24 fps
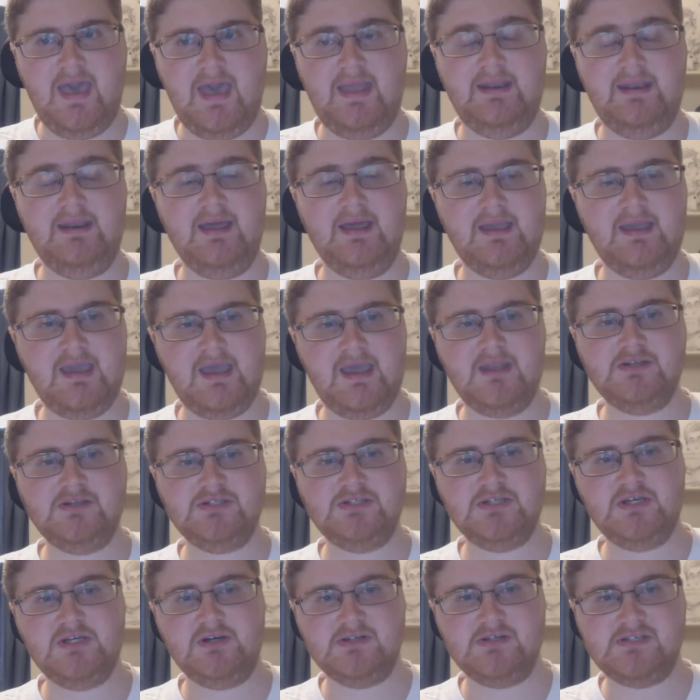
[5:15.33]
And
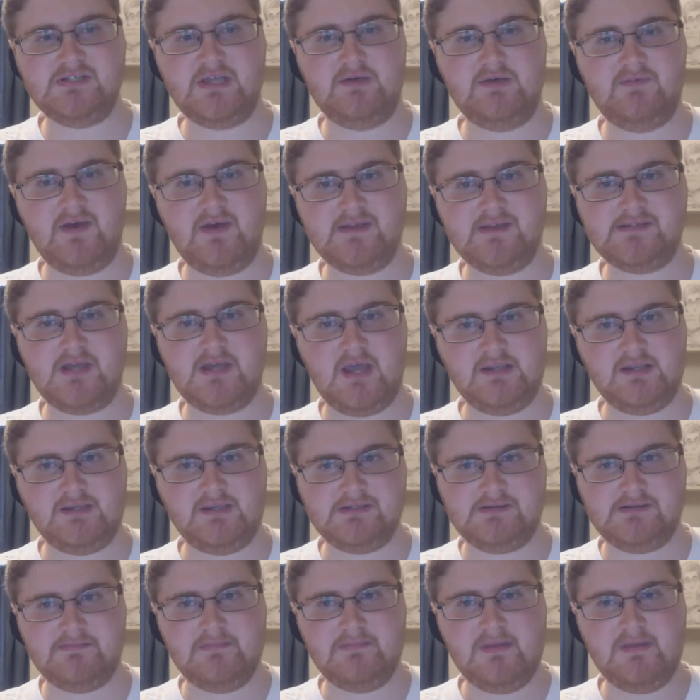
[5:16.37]
again, she herself has
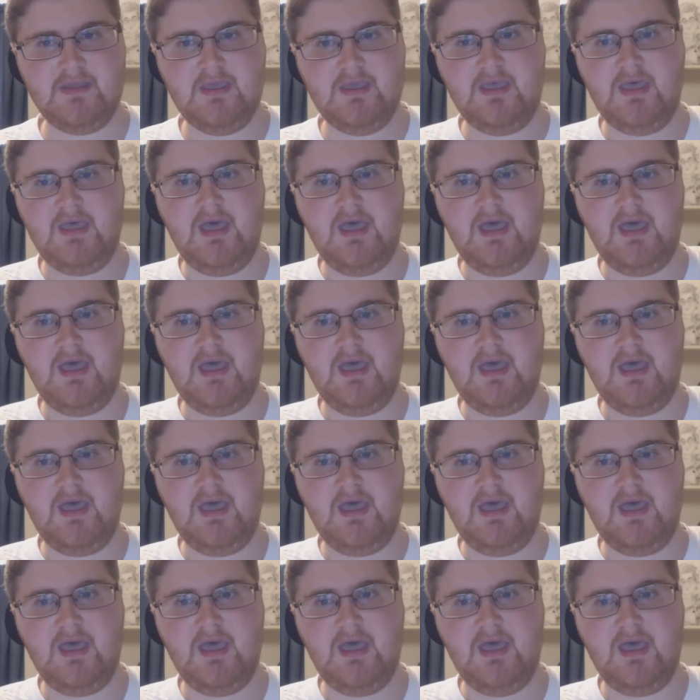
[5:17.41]
autism.